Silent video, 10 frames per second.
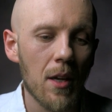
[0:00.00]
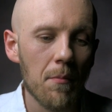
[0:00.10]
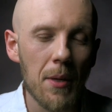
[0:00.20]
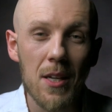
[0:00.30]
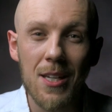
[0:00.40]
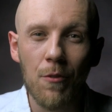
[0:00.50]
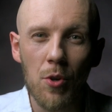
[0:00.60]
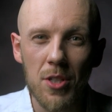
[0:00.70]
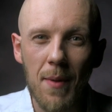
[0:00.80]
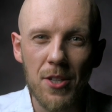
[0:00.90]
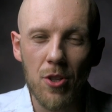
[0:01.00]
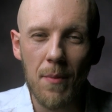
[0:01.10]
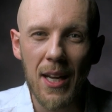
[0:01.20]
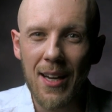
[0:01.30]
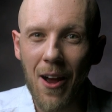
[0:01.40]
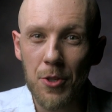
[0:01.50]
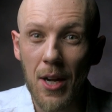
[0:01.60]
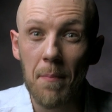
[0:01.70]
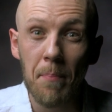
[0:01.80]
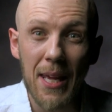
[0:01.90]
Because now, of course, the mainstream media now has
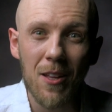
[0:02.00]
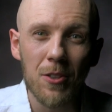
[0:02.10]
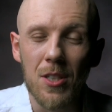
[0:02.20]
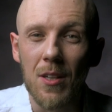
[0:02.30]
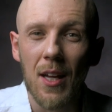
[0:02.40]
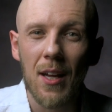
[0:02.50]
to appeal to